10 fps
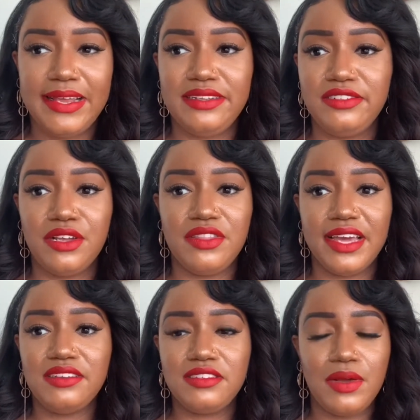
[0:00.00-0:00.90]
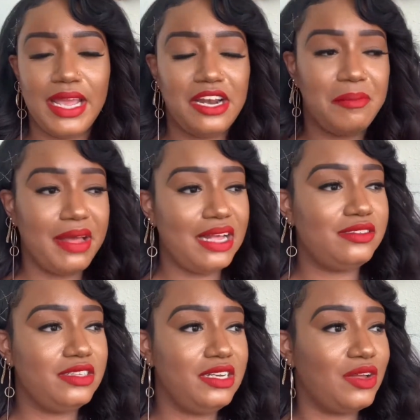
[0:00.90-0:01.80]
And so there's no
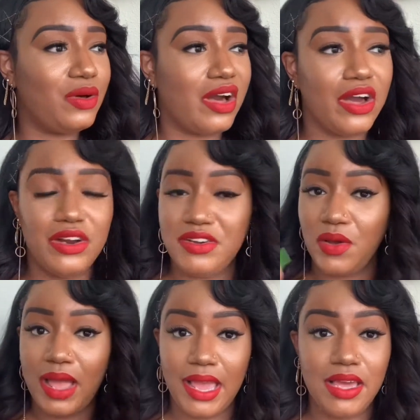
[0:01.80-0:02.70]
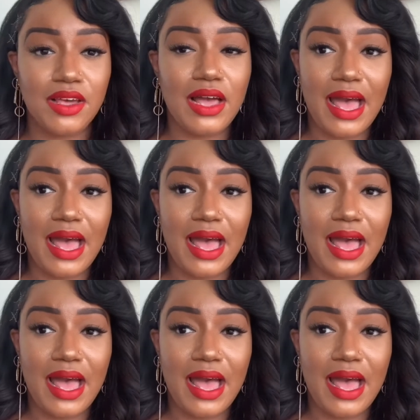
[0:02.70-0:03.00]
animosity, no hurt, no anger.